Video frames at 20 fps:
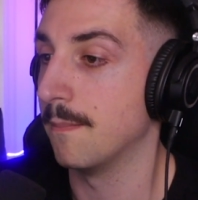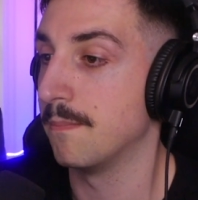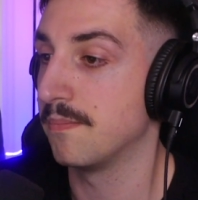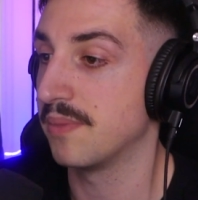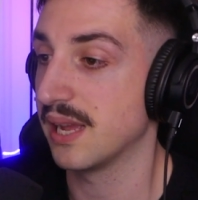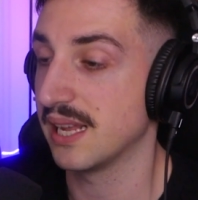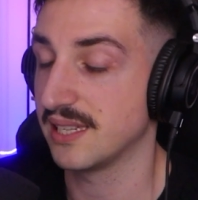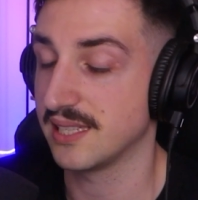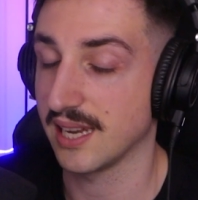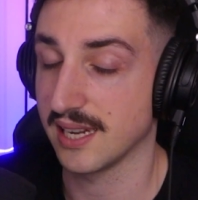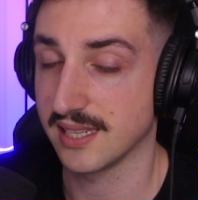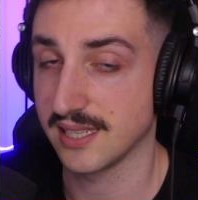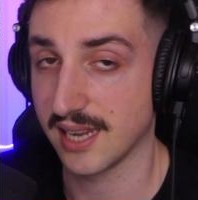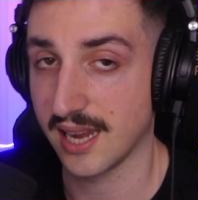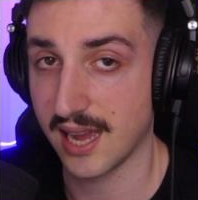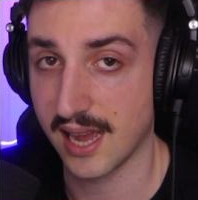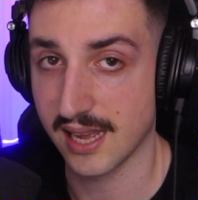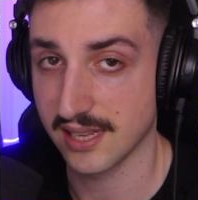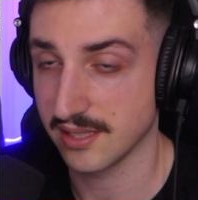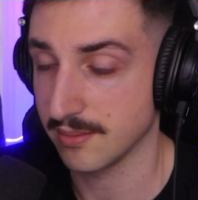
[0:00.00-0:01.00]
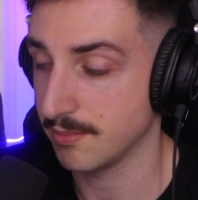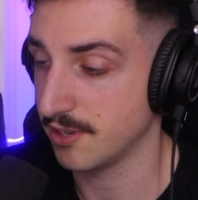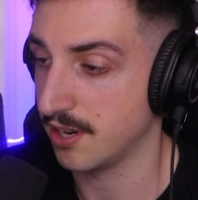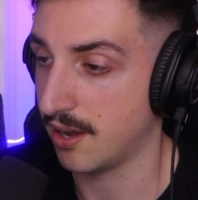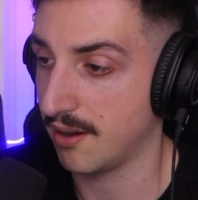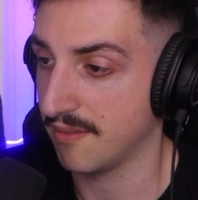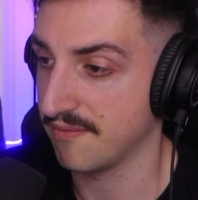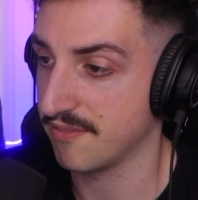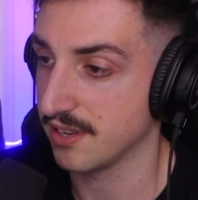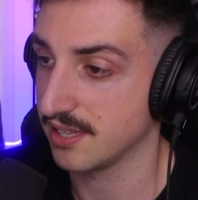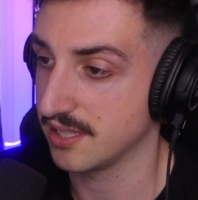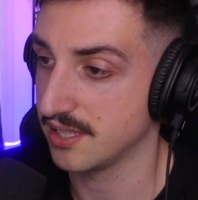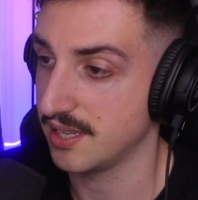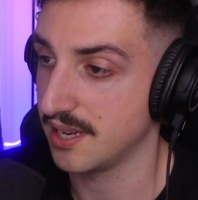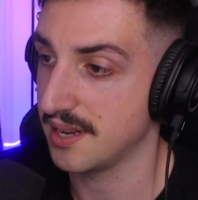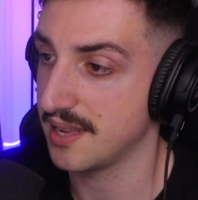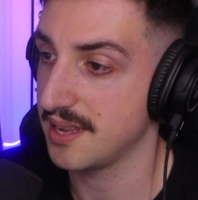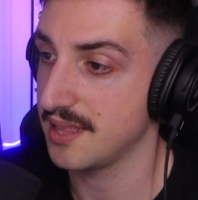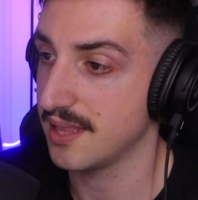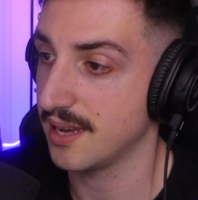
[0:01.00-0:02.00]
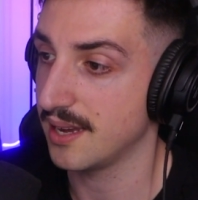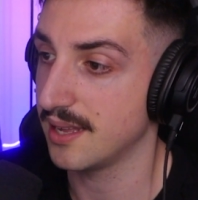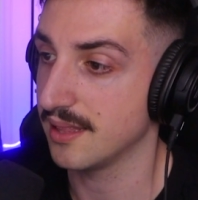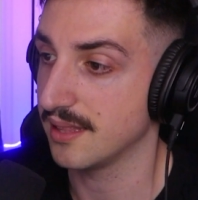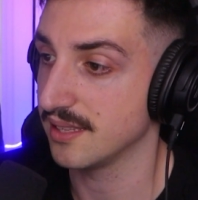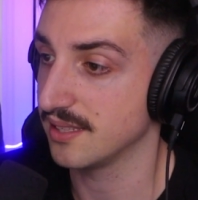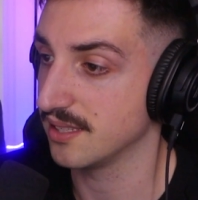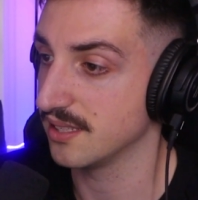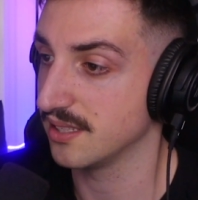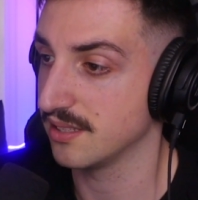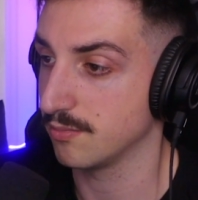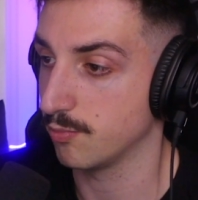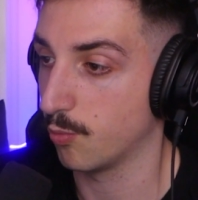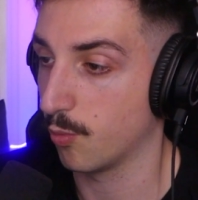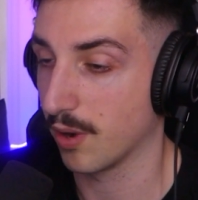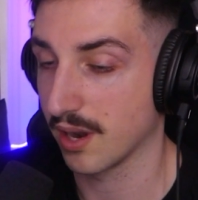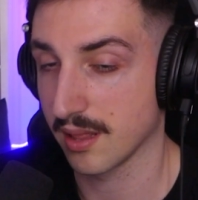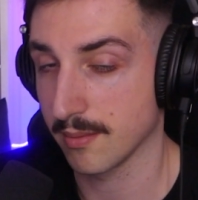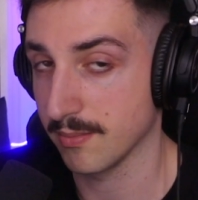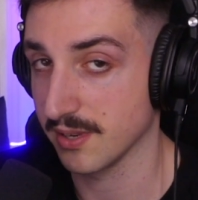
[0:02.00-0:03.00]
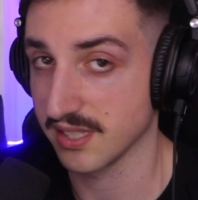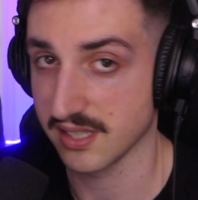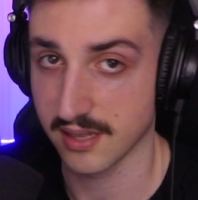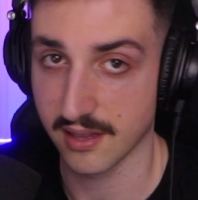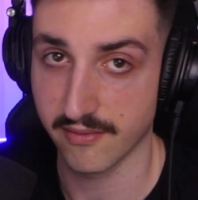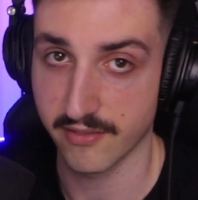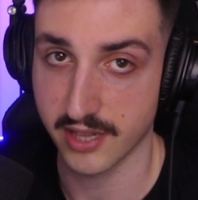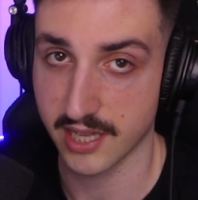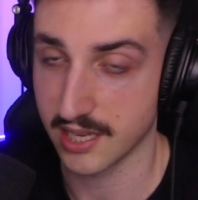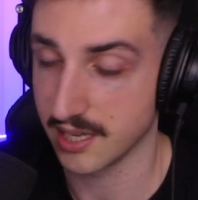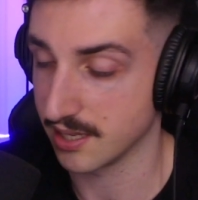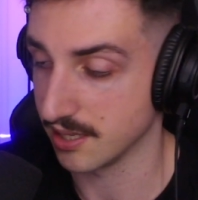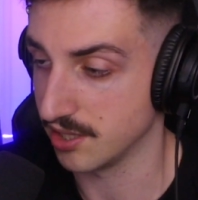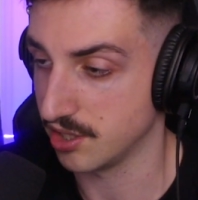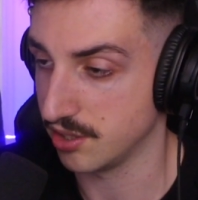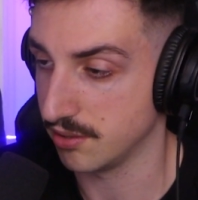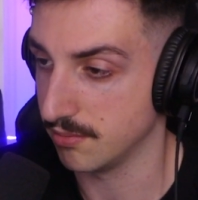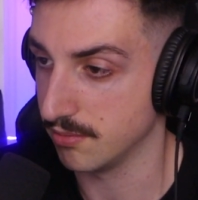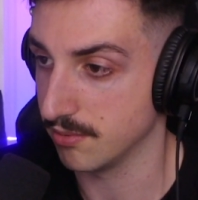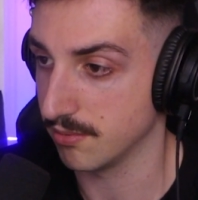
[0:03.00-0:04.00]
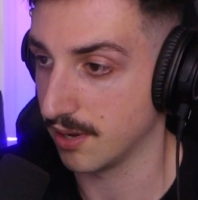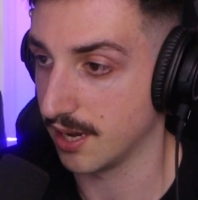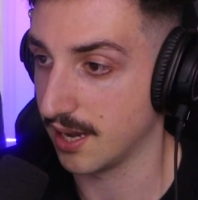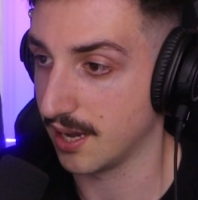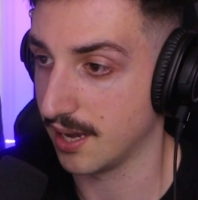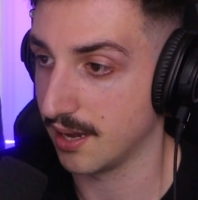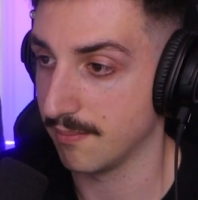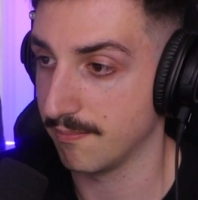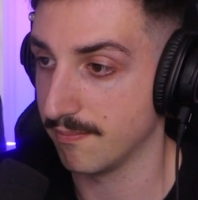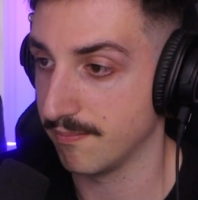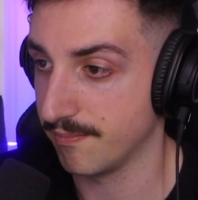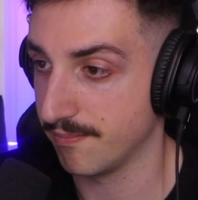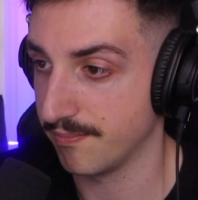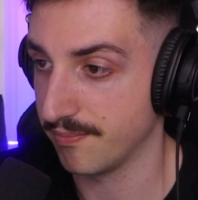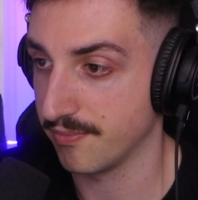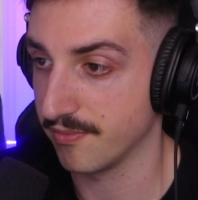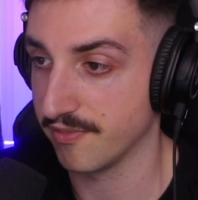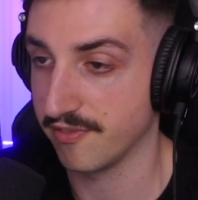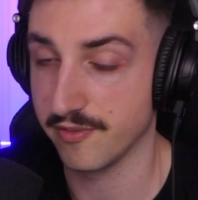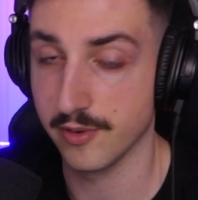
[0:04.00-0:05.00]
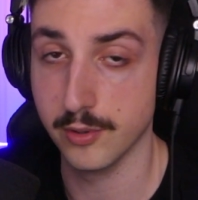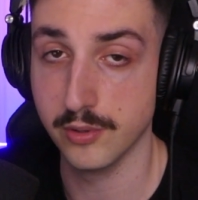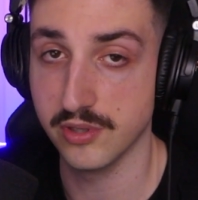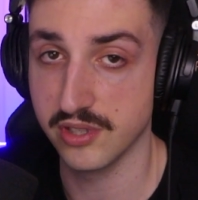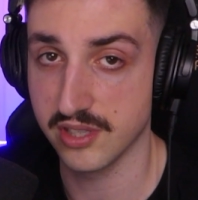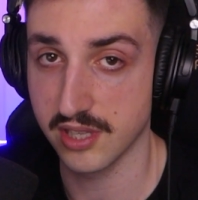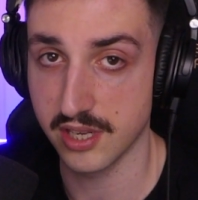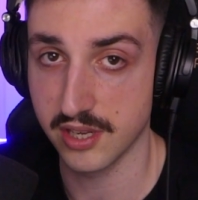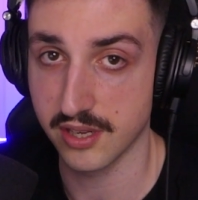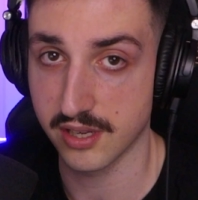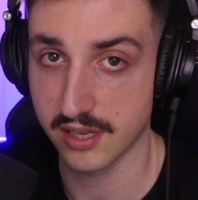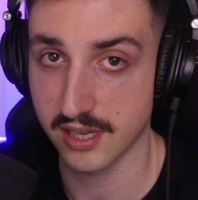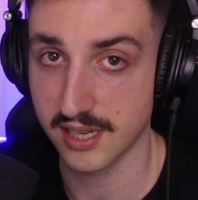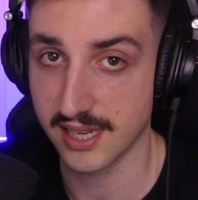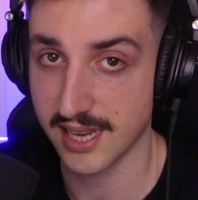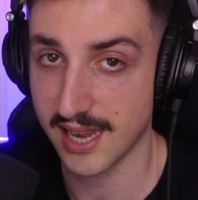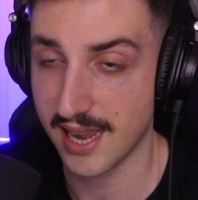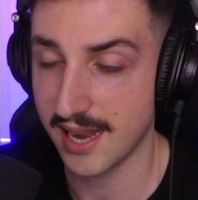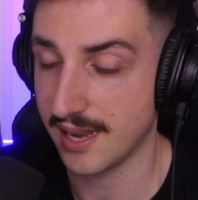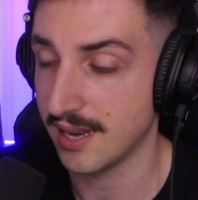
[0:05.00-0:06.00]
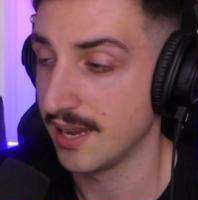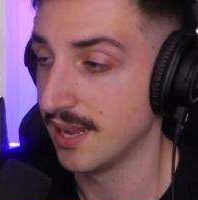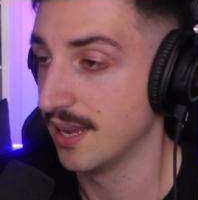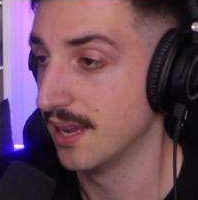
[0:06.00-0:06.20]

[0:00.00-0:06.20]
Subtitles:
Bear tartar hasn't been hotfixed yet either. This is one of the best leveling foods that you can get.